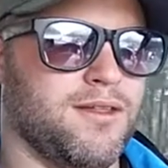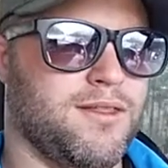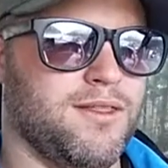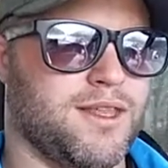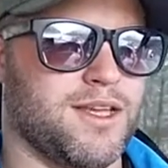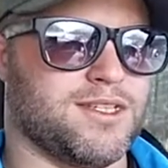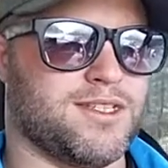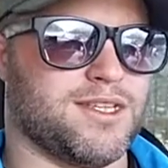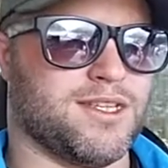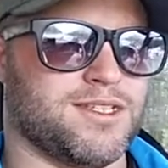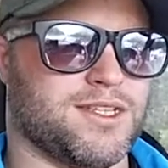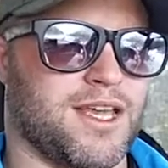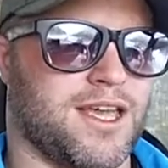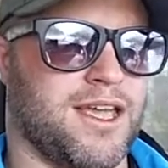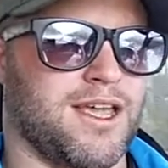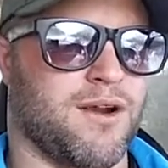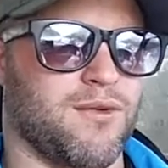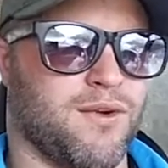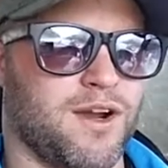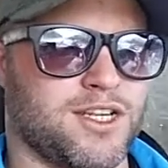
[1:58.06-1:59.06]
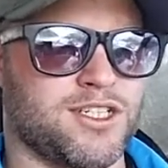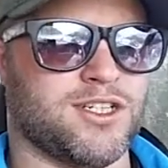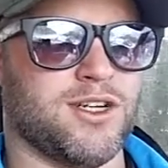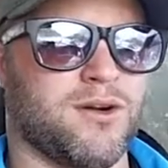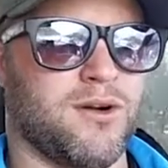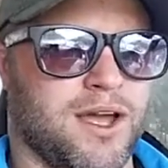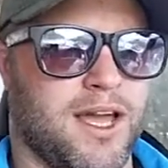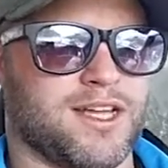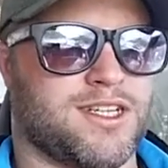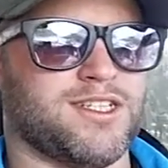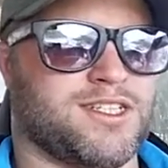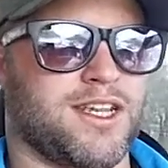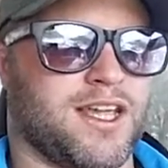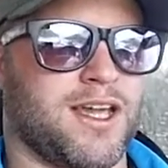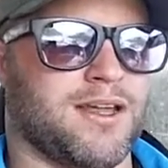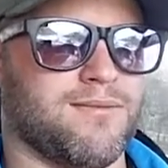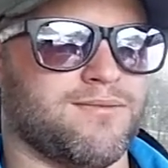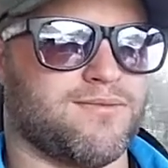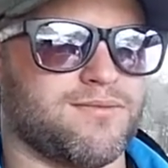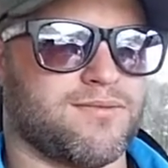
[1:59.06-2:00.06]
This is a original
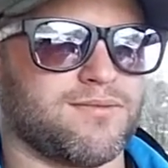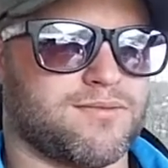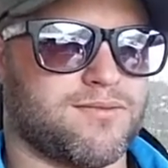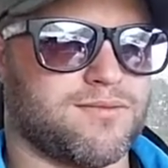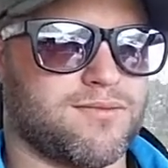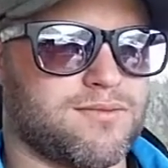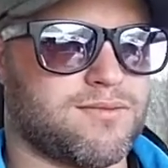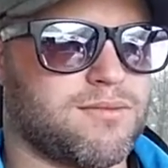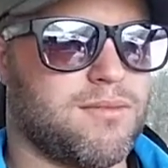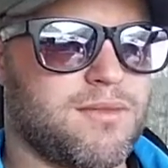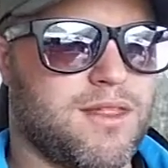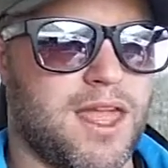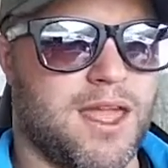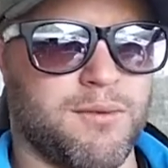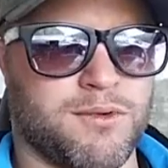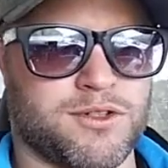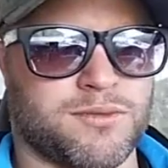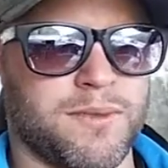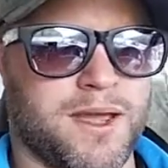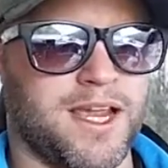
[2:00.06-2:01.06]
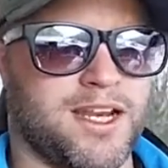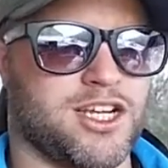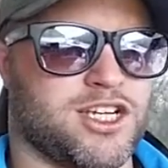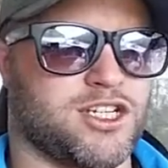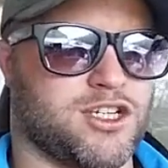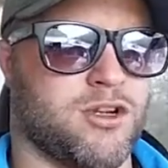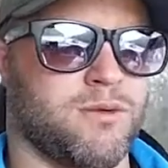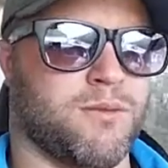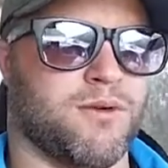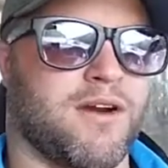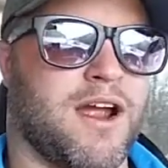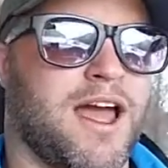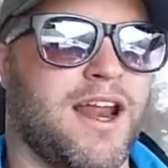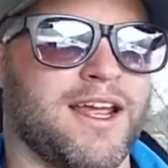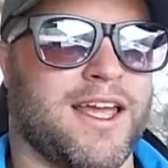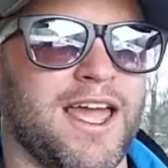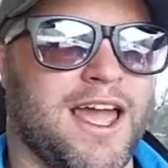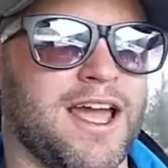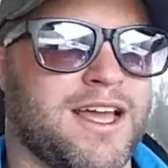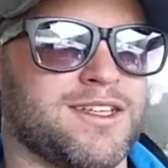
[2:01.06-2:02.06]
X-Jet. It was made to shoot
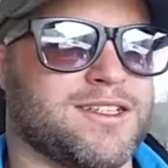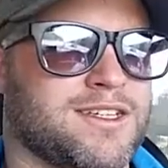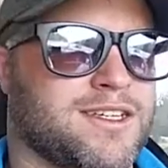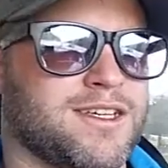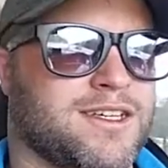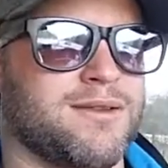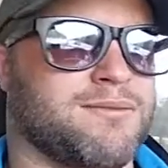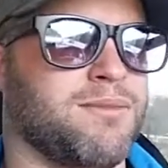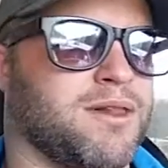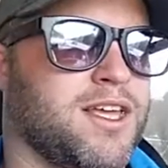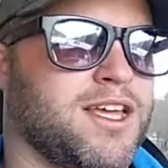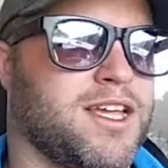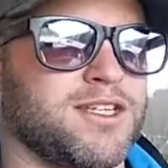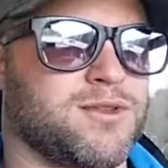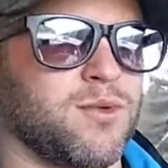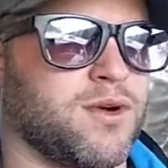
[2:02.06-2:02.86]
muriatic acid, bleach,